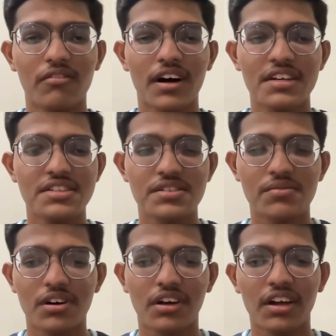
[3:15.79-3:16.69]
why is this
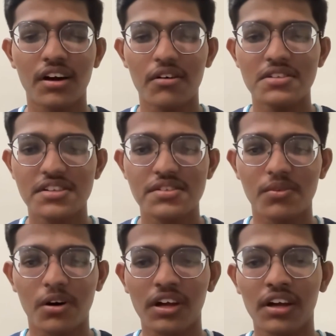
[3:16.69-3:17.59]
working? How is this
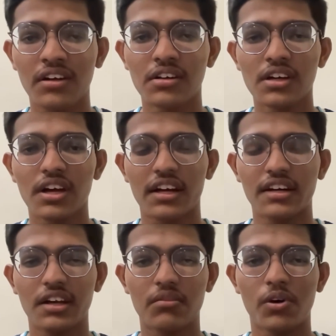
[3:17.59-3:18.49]
working?
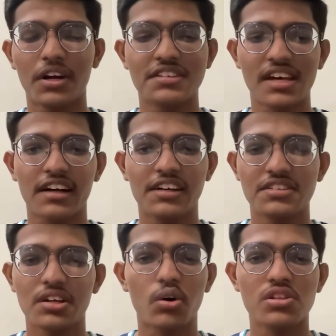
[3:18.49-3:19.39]
And like, what exactly
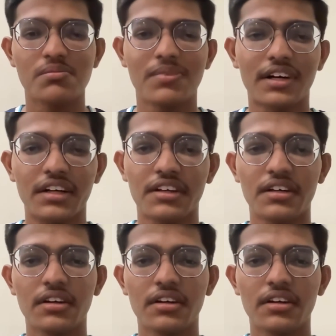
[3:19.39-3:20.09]
is the logic behind it?